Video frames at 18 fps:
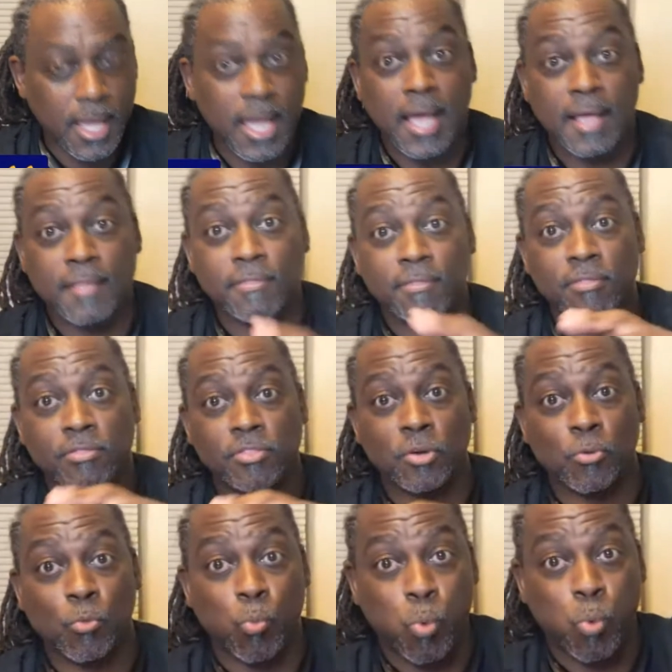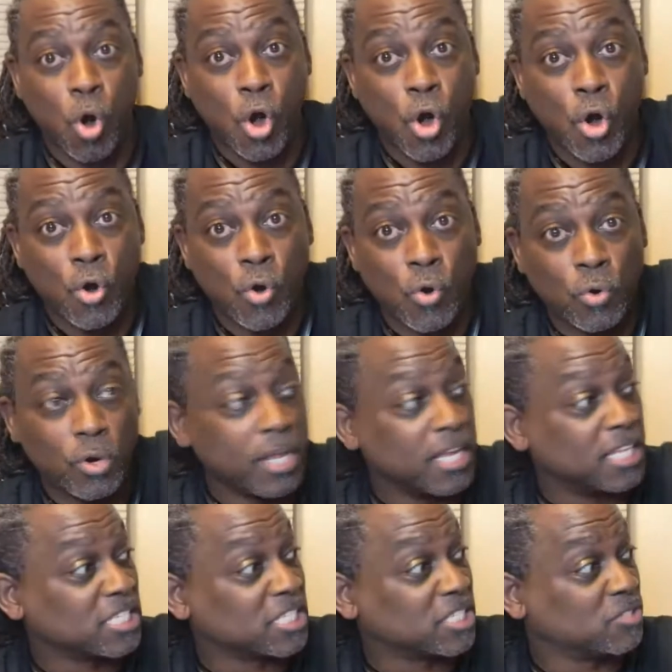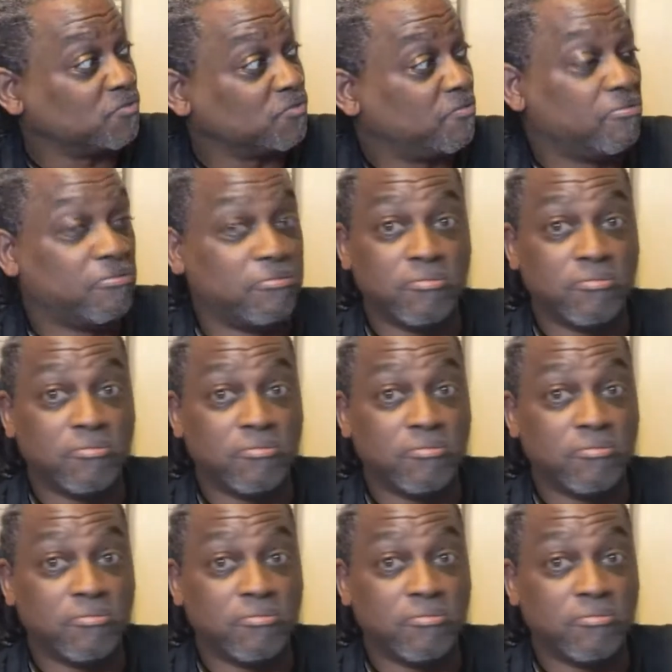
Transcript: And the world is